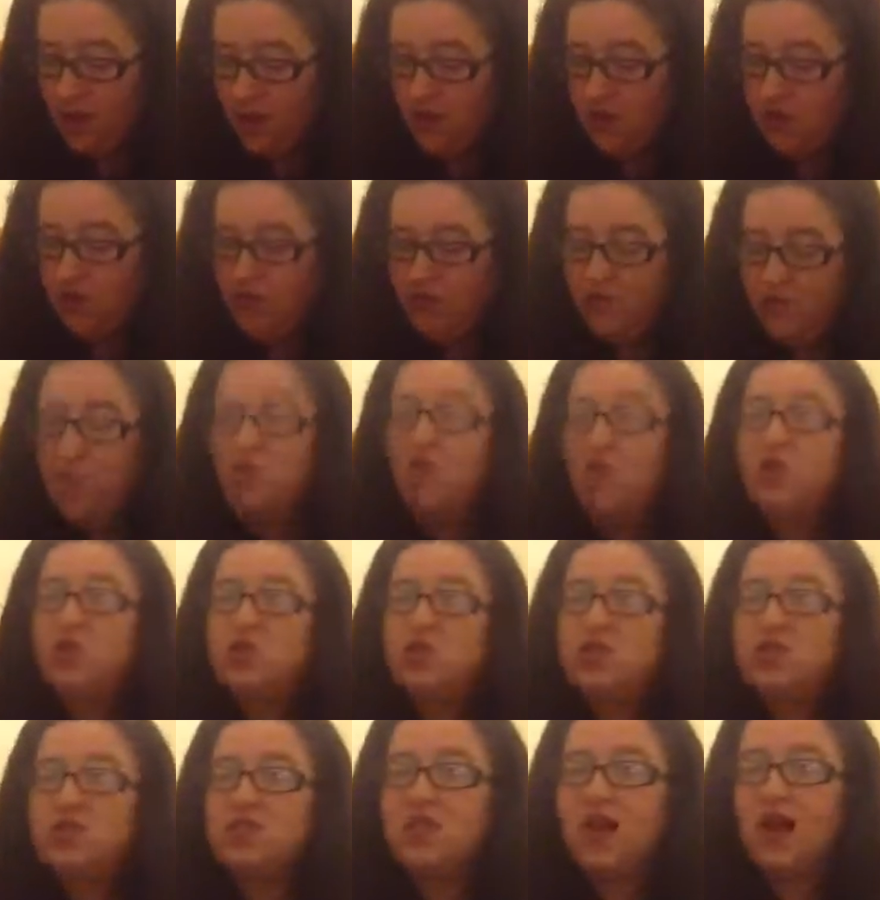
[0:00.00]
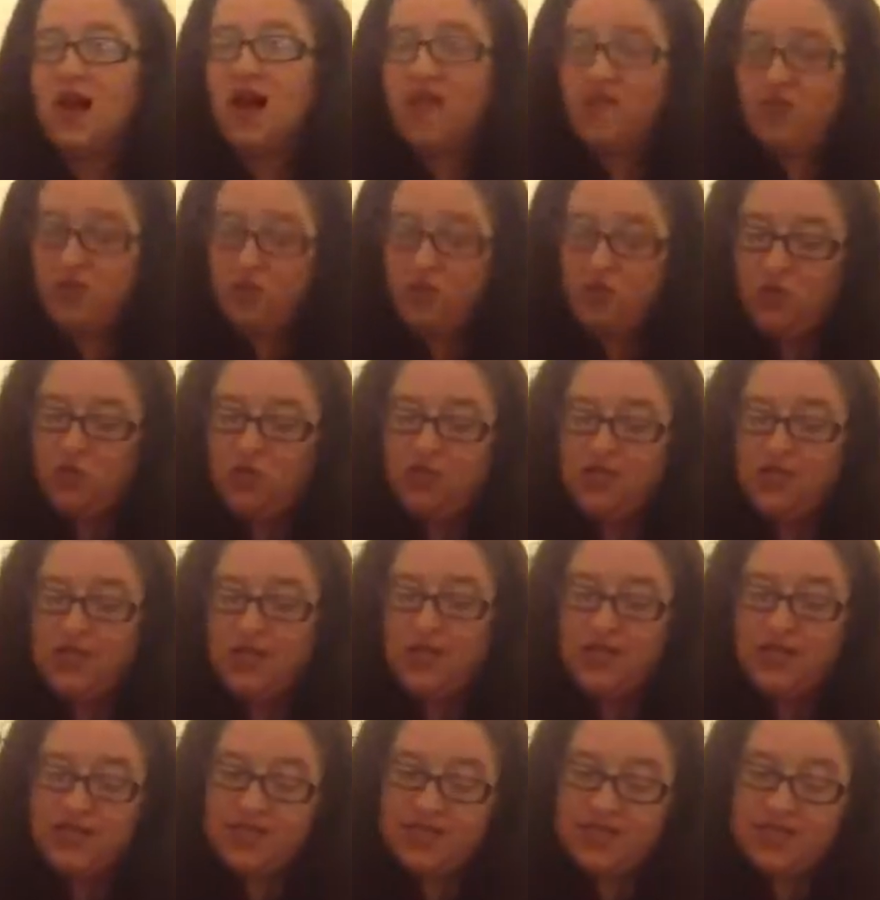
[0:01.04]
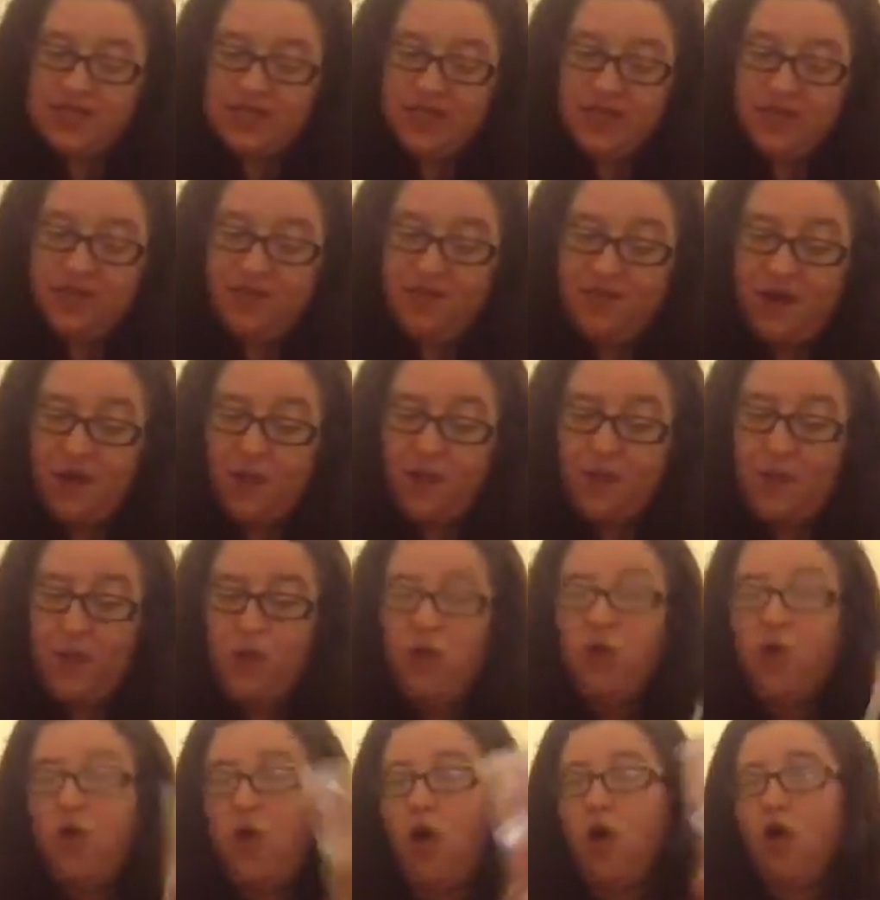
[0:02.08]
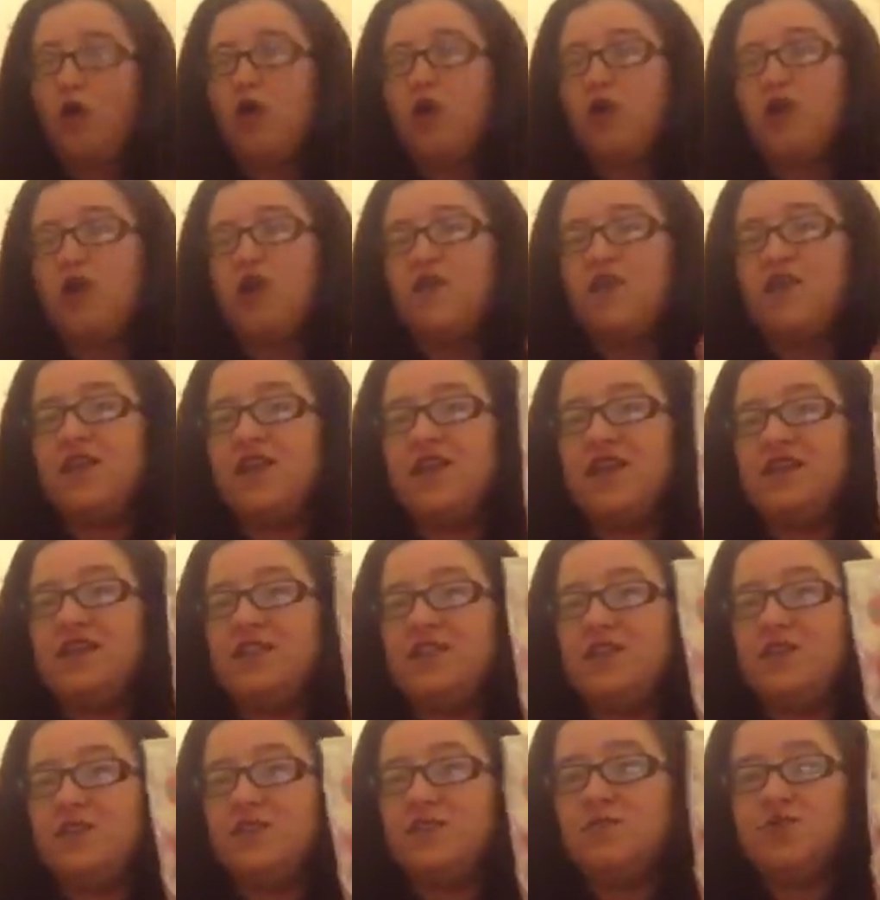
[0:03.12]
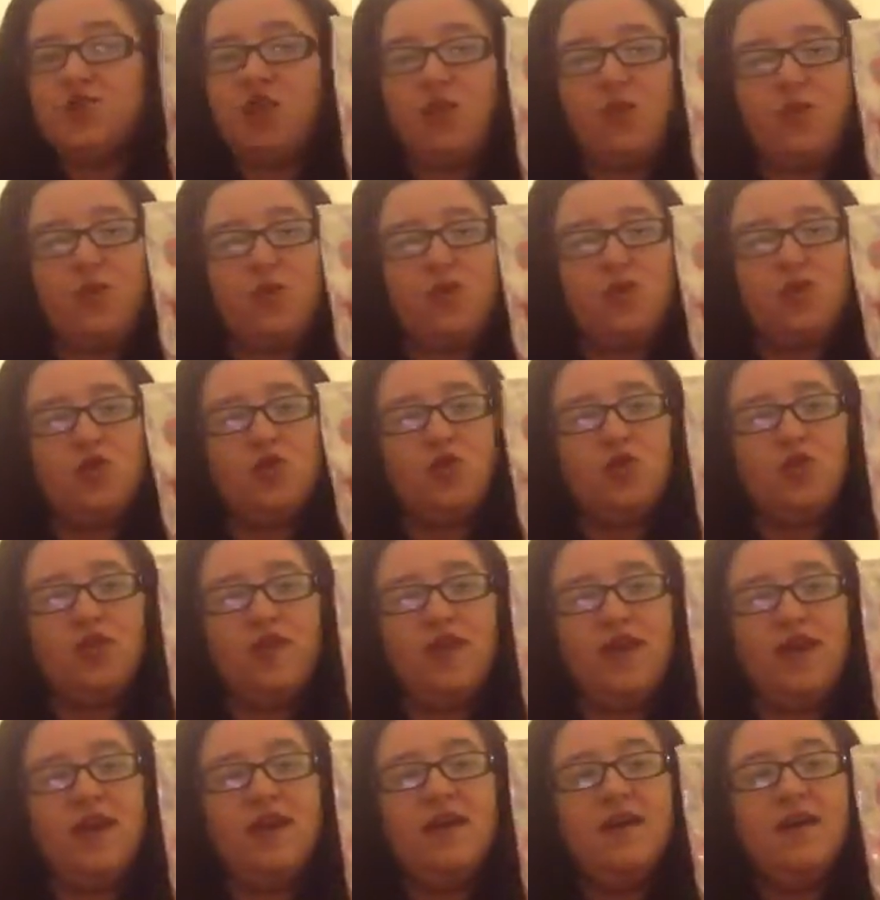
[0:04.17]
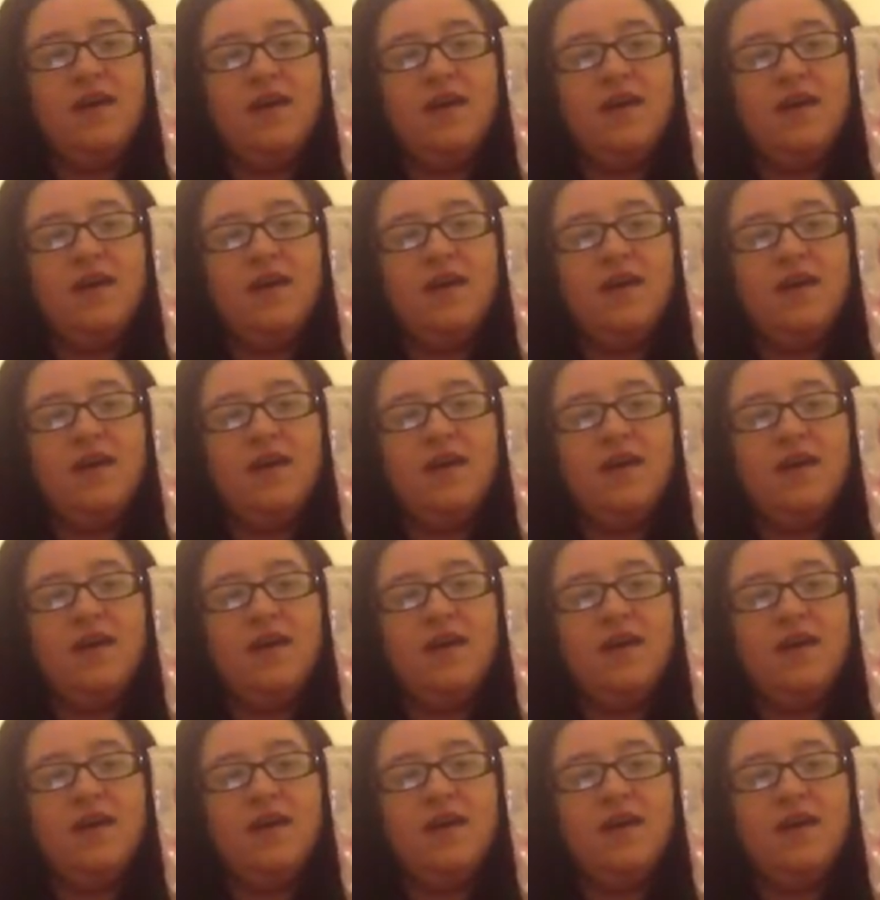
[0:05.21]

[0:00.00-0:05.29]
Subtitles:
Another product that I've used is the Fab Pore Hot Cloth Cleanser from Soap and Glory.